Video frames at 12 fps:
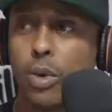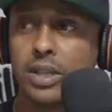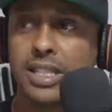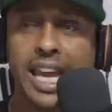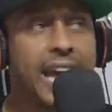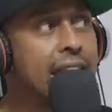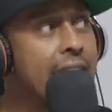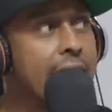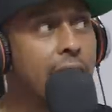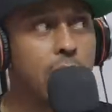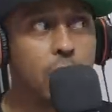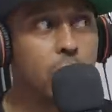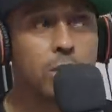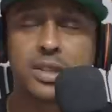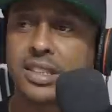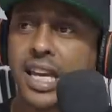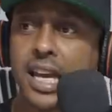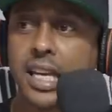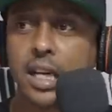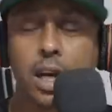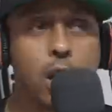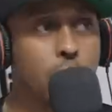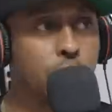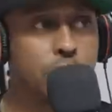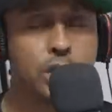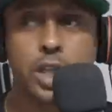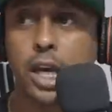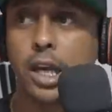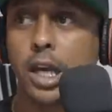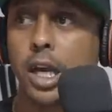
did I lieutenant? We know that shit.